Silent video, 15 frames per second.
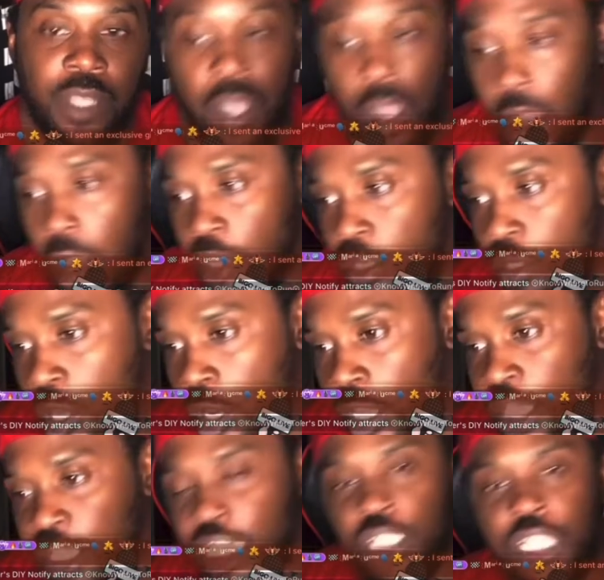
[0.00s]
Oh, you know,
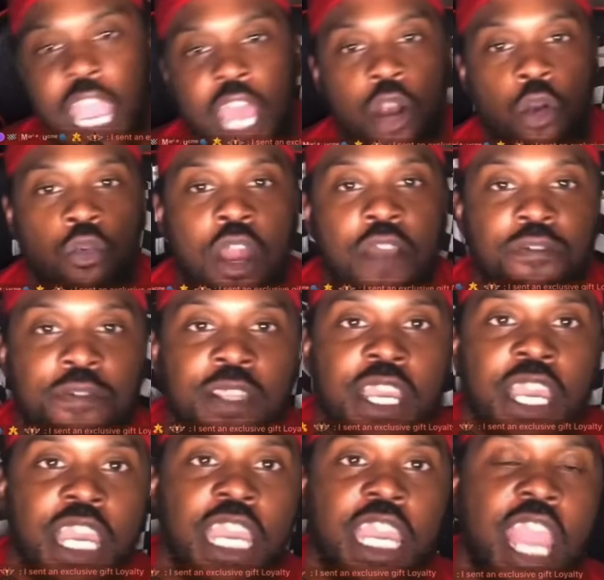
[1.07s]
he just had a rough,
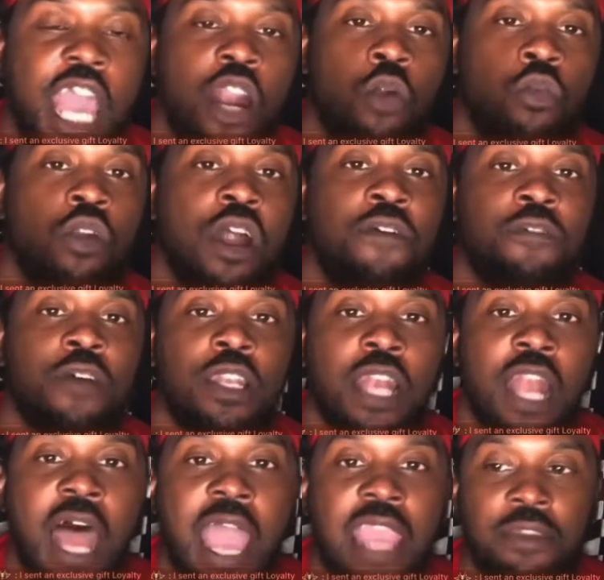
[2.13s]
he had a rough
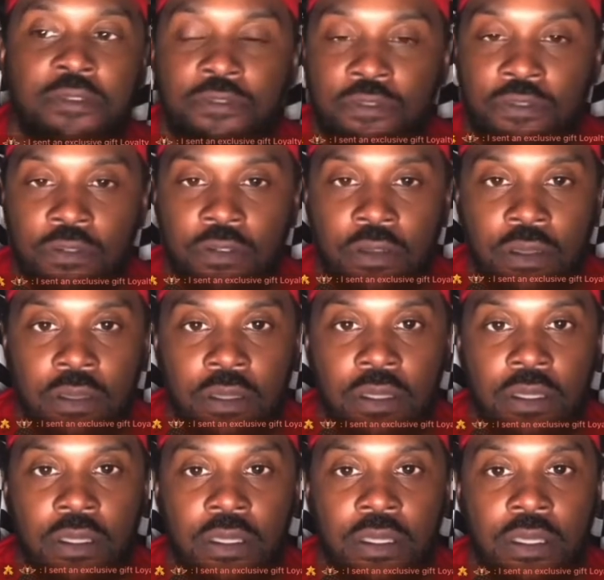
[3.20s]
life.
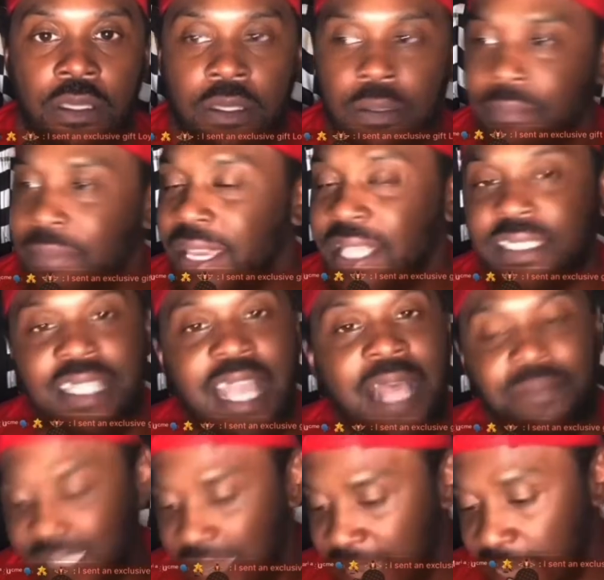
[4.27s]
Man, stop
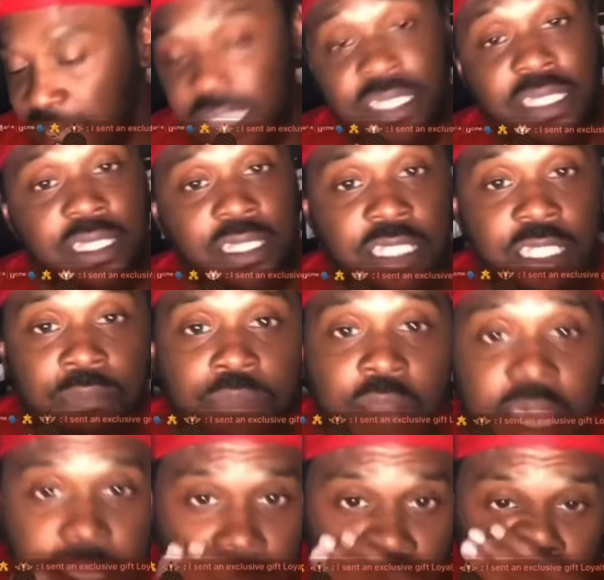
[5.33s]
standing. Listen, the
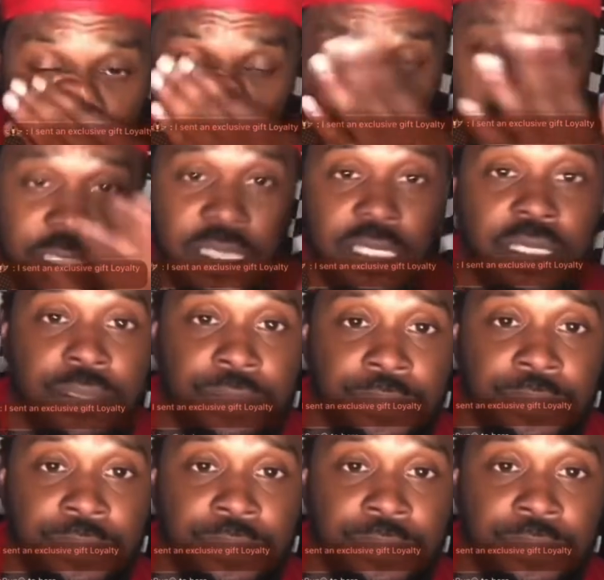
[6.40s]
brother, listen.